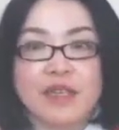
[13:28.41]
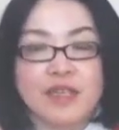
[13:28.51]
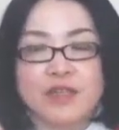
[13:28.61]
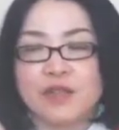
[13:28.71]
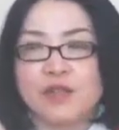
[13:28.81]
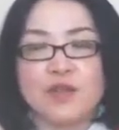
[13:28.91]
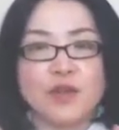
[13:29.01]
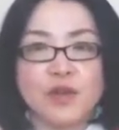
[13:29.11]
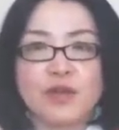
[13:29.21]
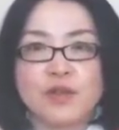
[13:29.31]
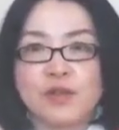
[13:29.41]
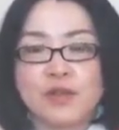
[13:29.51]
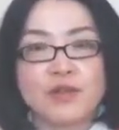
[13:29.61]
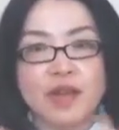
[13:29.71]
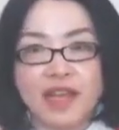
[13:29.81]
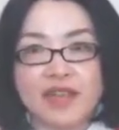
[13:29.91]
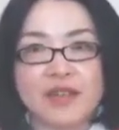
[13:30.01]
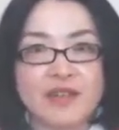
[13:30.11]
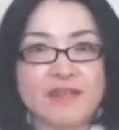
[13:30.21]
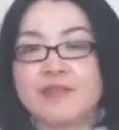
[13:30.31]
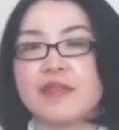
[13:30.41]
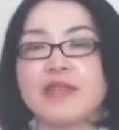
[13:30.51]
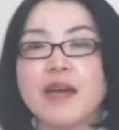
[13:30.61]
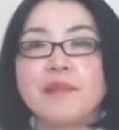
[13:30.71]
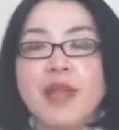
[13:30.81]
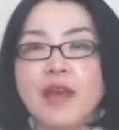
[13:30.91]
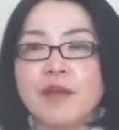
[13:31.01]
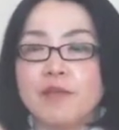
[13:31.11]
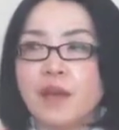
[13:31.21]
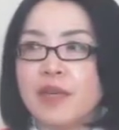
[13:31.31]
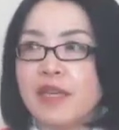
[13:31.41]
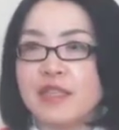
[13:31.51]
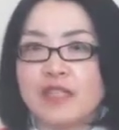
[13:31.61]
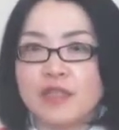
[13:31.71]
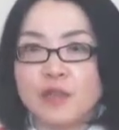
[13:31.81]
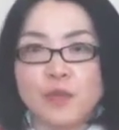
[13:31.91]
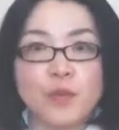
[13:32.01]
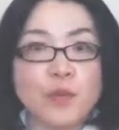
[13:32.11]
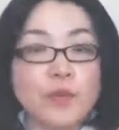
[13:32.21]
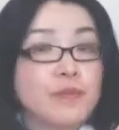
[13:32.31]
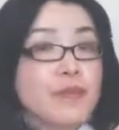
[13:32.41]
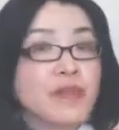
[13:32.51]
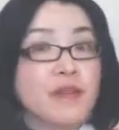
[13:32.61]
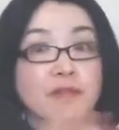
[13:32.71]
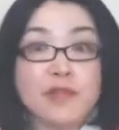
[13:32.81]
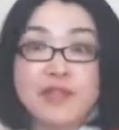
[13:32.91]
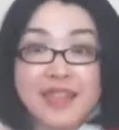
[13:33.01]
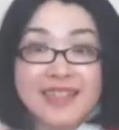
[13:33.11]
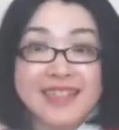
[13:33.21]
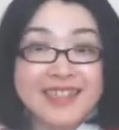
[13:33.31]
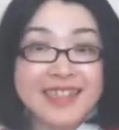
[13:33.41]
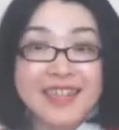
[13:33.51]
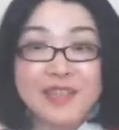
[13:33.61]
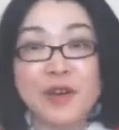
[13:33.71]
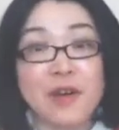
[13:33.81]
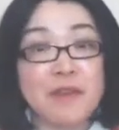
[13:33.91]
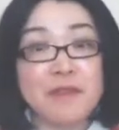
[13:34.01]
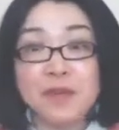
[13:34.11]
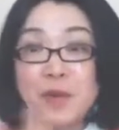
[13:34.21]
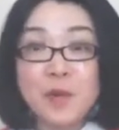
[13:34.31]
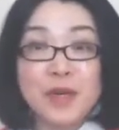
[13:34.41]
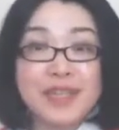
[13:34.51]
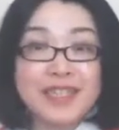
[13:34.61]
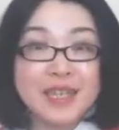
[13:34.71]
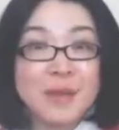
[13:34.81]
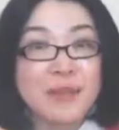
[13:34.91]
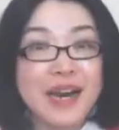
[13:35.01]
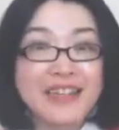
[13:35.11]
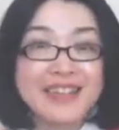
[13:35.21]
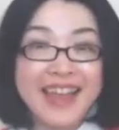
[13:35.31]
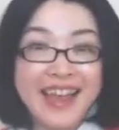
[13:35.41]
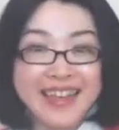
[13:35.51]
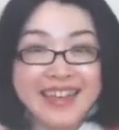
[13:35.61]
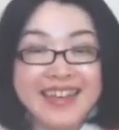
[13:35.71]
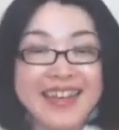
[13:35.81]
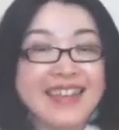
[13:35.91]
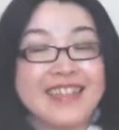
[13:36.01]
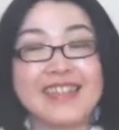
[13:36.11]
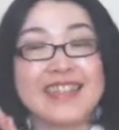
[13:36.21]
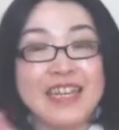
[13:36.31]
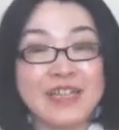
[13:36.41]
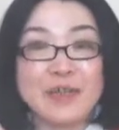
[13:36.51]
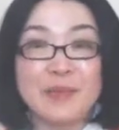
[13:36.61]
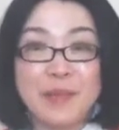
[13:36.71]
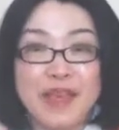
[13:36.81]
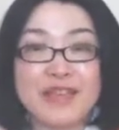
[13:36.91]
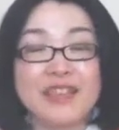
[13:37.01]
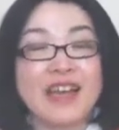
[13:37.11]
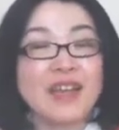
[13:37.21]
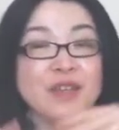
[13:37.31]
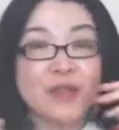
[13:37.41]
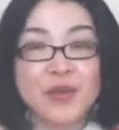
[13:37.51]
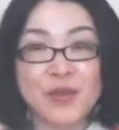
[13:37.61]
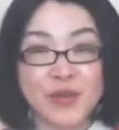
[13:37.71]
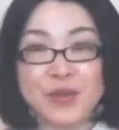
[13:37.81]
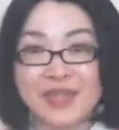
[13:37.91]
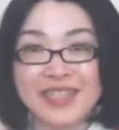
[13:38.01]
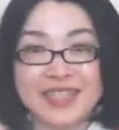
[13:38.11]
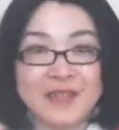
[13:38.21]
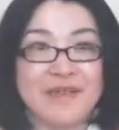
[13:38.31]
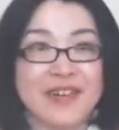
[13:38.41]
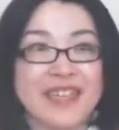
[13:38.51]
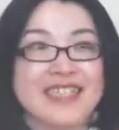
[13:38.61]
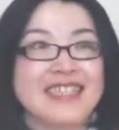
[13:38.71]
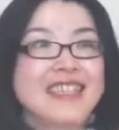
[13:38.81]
It's not great. Yeah, maybe just a few sentences or a few words per day, and then it makes a huge difference.